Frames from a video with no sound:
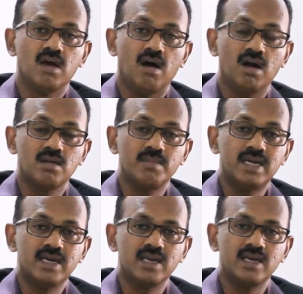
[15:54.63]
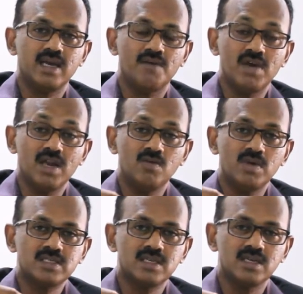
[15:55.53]
Automatically,
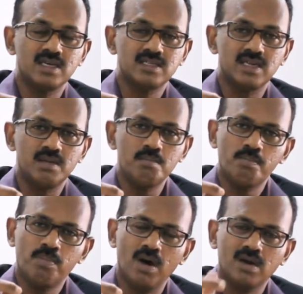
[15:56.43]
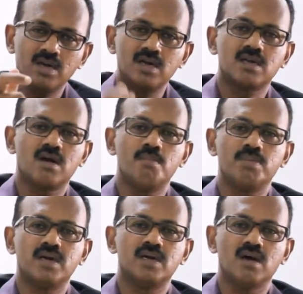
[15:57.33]
evaluation is an important
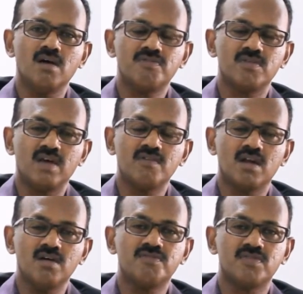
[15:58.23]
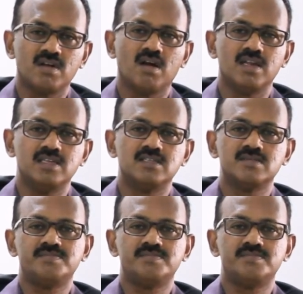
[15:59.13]
component of level of knowledge.